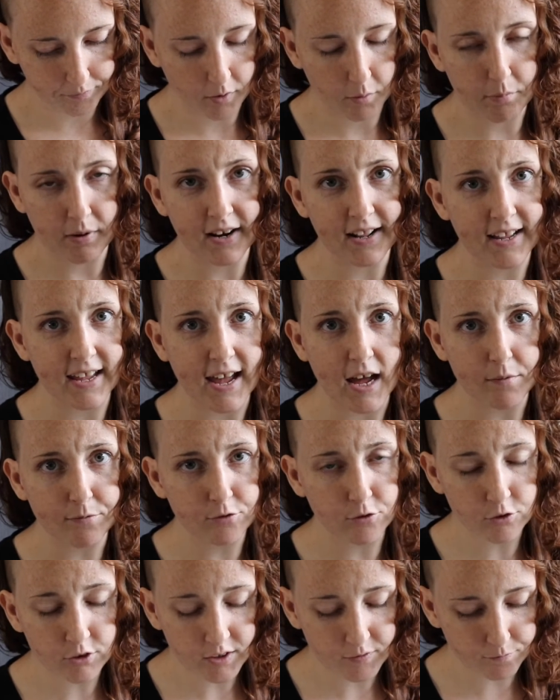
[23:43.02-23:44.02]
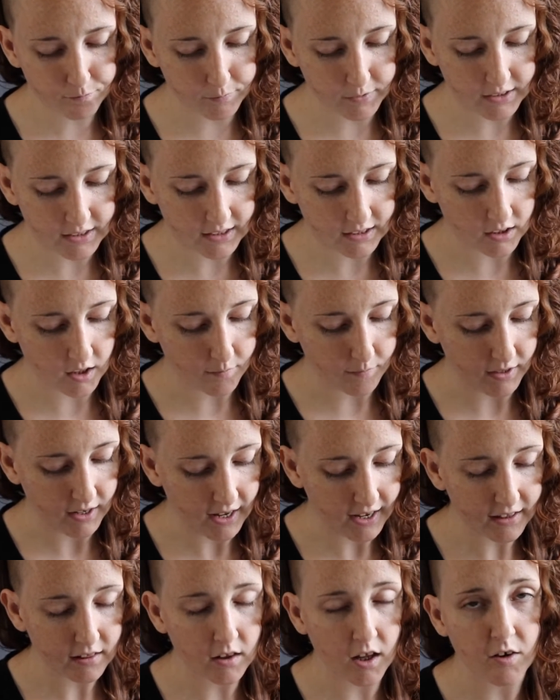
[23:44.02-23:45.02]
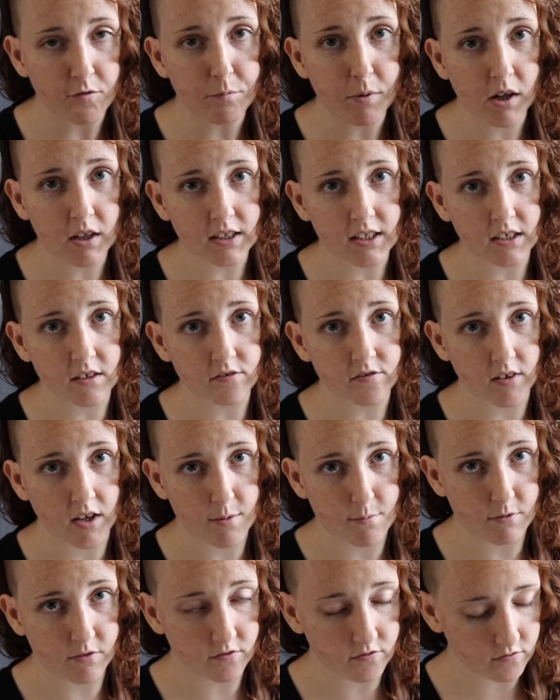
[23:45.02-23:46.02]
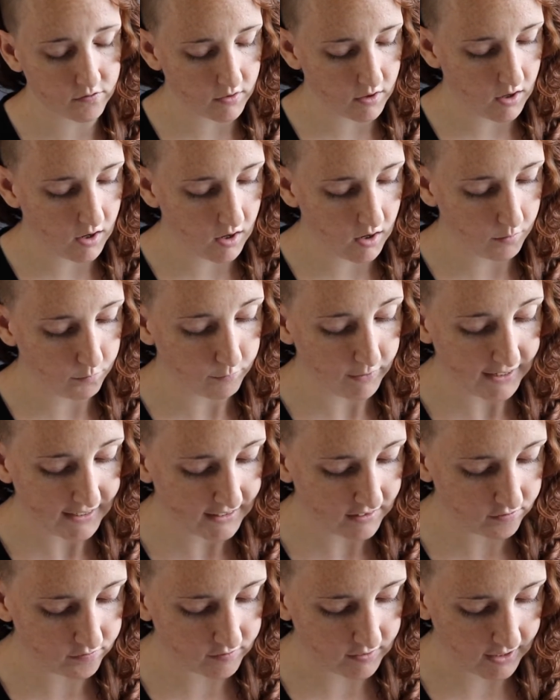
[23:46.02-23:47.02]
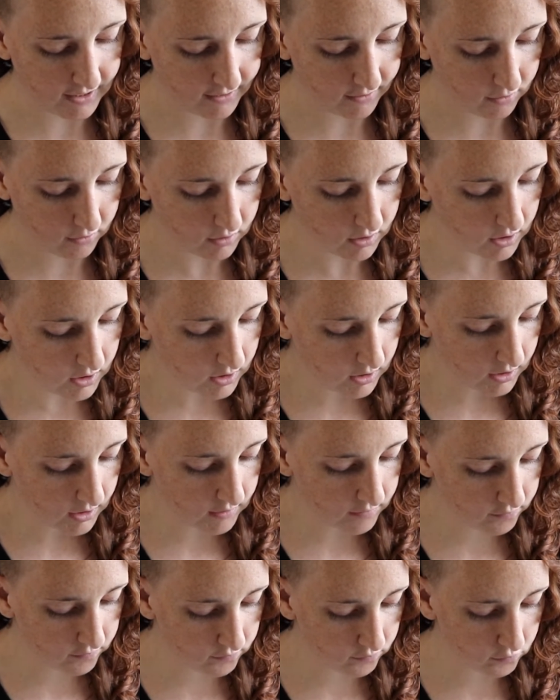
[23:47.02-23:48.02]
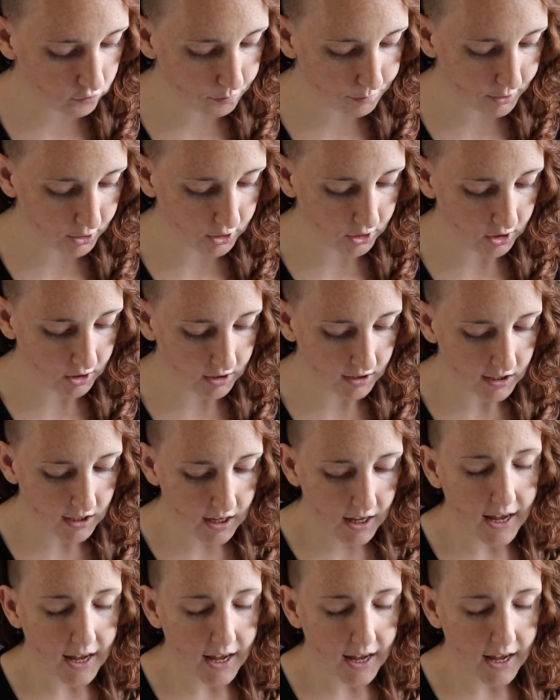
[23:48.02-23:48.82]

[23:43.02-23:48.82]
But I absolutely freaking love it. I love Paulina Simons' writing style. It's super good.